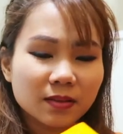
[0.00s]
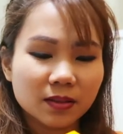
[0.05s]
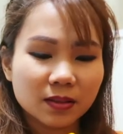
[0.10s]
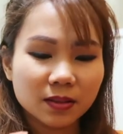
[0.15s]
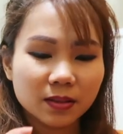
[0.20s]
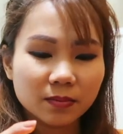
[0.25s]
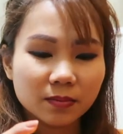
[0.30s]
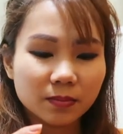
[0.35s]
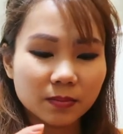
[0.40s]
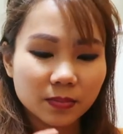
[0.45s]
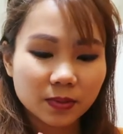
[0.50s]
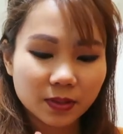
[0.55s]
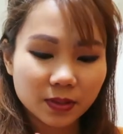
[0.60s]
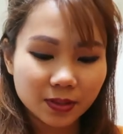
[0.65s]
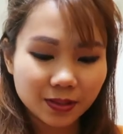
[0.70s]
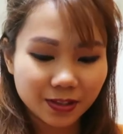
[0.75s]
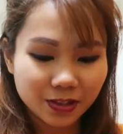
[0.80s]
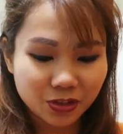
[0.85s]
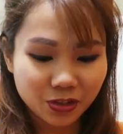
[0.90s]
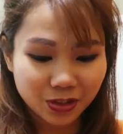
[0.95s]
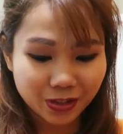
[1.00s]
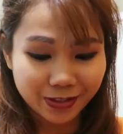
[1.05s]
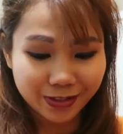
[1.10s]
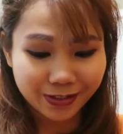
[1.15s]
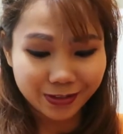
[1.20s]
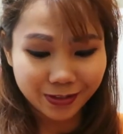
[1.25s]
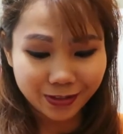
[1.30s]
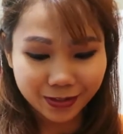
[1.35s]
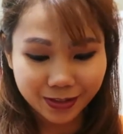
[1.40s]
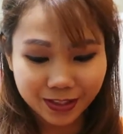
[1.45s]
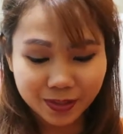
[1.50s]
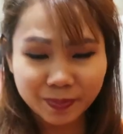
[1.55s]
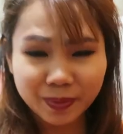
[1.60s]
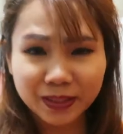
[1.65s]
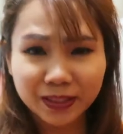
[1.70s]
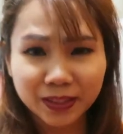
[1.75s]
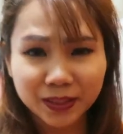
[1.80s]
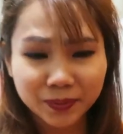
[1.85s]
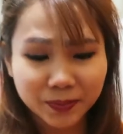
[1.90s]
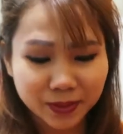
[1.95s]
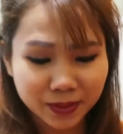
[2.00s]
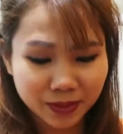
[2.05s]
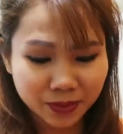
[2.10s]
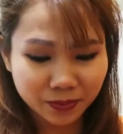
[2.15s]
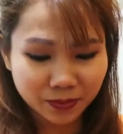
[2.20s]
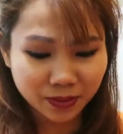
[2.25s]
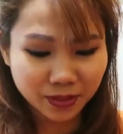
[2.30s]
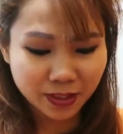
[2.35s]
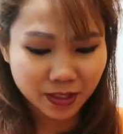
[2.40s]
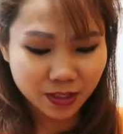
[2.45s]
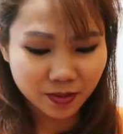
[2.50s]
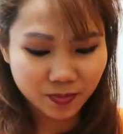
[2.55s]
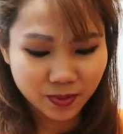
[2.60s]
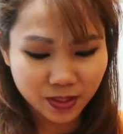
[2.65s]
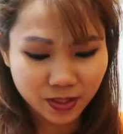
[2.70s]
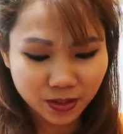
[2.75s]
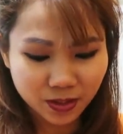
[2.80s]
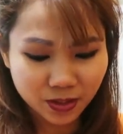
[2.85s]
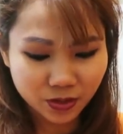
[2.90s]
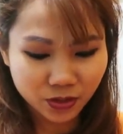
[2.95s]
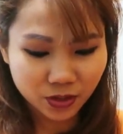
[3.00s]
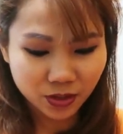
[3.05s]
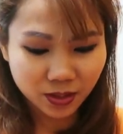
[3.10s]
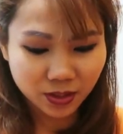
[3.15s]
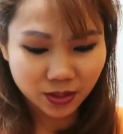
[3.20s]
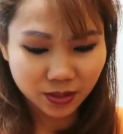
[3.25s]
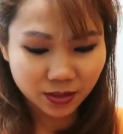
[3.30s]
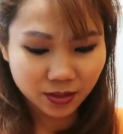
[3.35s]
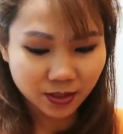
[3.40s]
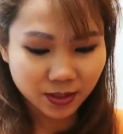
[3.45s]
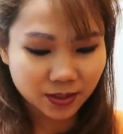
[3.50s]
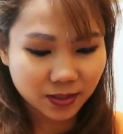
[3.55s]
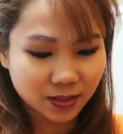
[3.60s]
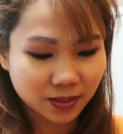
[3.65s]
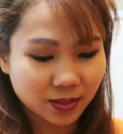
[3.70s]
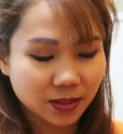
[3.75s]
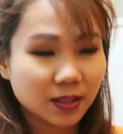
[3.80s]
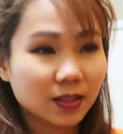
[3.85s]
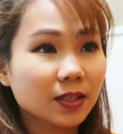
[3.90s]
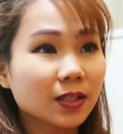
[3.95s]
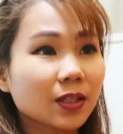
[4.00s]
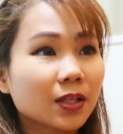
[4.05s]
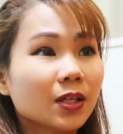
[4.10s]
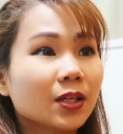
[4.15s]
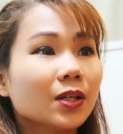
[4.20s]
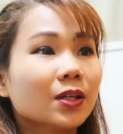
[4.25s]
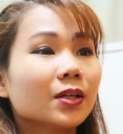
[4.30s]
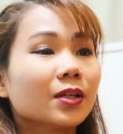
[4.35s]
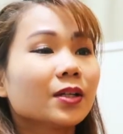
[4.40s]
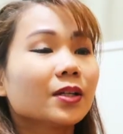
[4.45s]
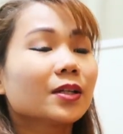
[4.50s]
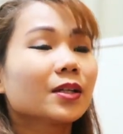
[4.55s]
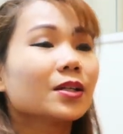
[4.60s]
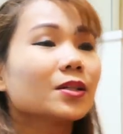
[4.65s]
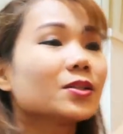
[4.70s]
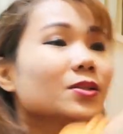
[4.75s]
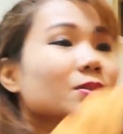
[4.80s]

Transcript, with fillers: Um, it's like chicken nuggets. Pagtatawanan ako ni Annie, I got chicken nuggets again. Okay,